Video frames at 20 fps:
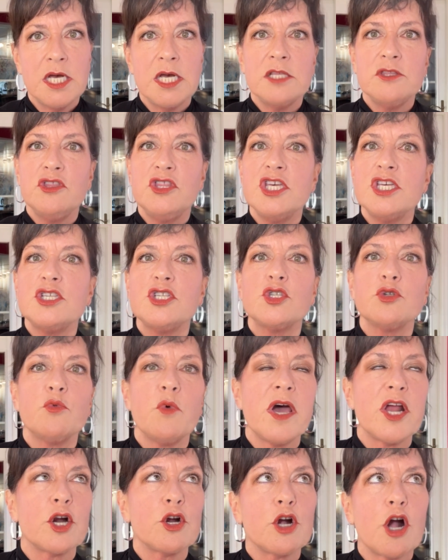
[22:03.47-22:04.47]
This
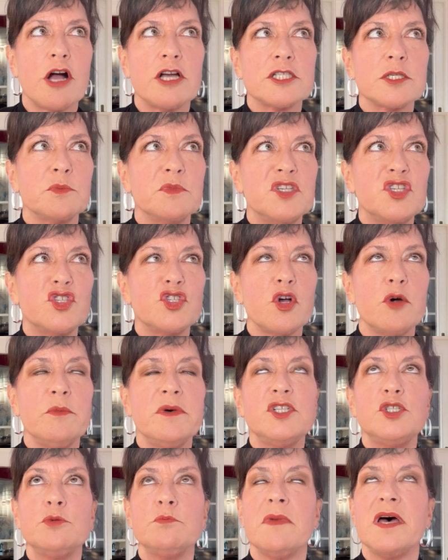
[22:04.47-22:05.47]
sweater cost me so
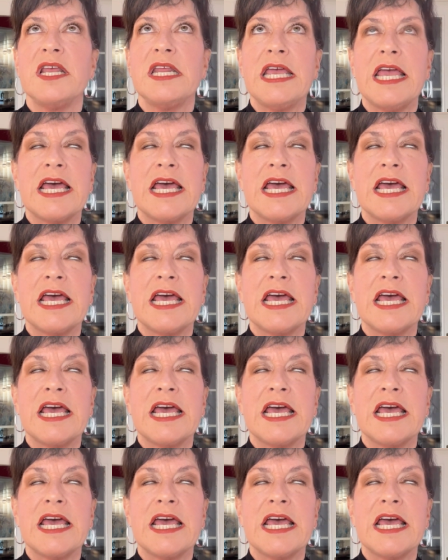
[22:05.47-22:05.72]
much money